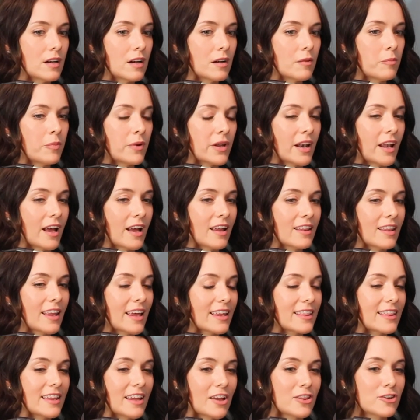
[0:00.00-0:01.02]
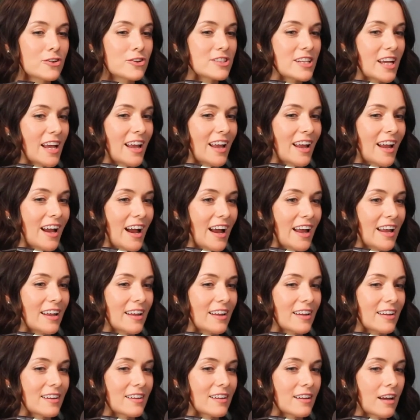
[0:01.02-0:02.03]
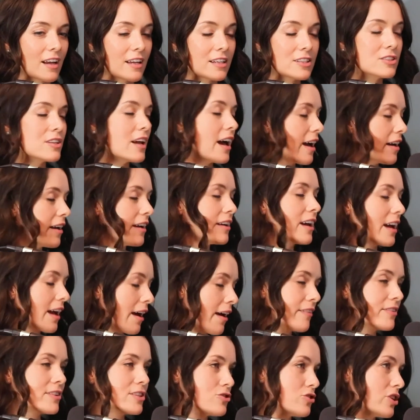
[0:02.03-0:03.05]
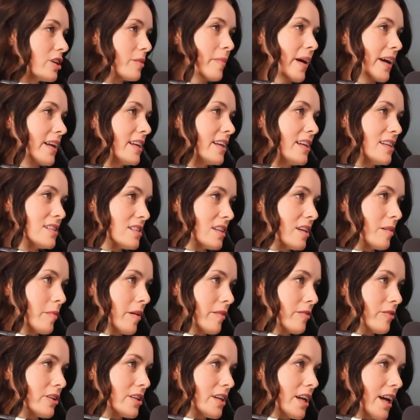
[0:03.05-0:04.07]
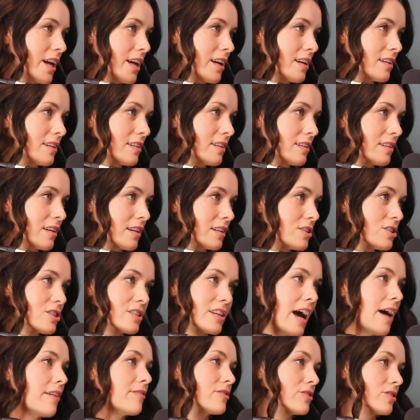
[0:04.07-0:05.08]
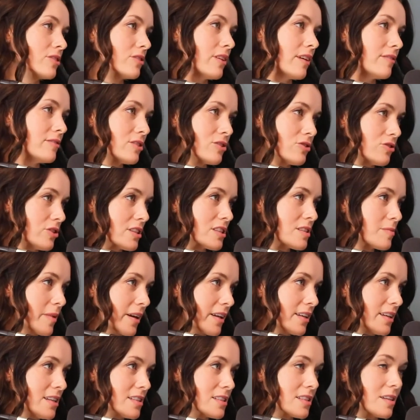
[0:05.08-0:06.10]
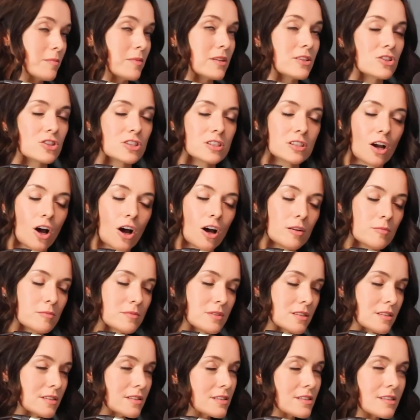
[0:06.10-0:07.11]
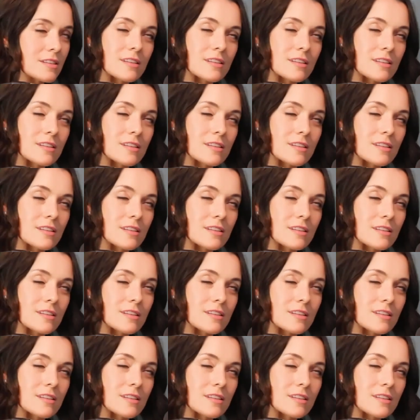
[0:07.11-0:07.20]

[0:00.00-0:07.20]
but like the other day, I have to drink magnesium every day. I just have to. I have to drink some magnesium. It just calms.